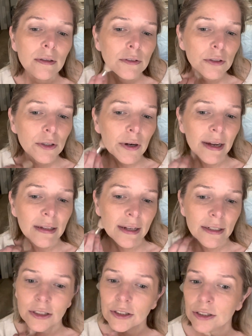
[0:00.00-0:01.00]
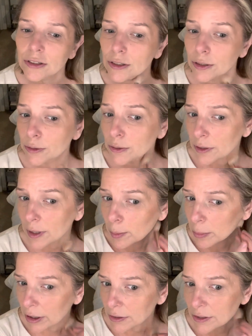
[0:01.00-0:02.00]
So I like to just use that
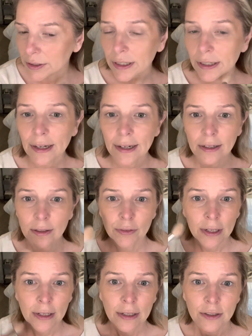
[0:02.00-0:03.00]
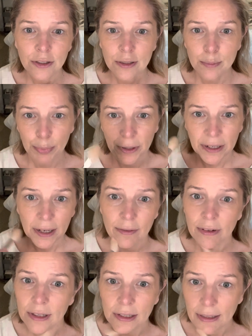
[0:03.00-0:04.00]
bronzer to kind of just bring
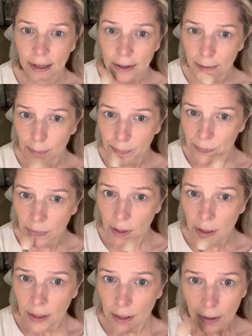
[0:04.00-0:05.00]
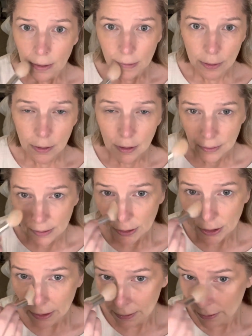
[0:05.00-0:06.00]
everything together. A little on the
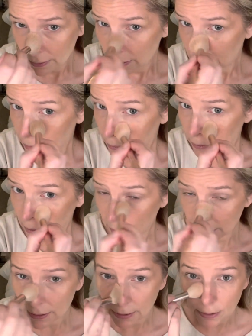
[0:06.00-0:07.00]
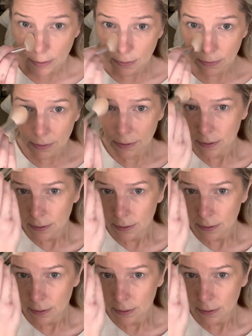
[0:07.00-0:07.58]
chin, a little across the nose,